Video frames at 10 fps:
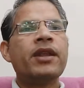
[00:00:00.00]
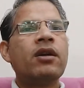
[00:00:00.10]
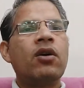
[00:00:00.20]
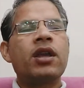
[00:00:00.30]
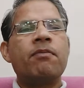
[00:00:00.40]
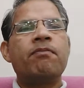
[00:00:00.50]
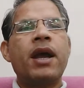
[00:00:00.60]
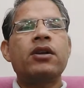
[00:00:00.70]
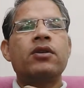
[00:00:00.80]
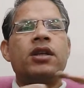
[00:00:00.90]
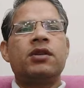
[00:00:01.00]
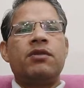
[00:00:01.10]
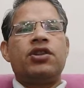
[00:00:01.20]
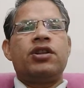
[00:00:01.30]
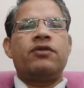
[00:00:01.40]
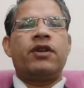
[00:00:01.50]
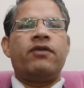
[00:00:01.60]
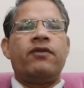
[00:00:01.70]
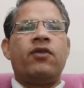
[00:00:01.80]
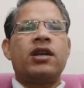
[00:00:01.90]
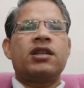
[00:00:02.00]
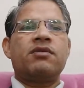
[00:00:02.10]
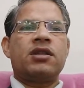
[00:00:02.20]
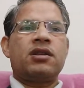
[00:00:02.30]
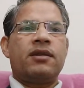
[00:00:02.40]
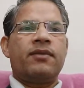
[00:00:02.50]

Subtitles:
Okay, pectoralis major is very vast muscle.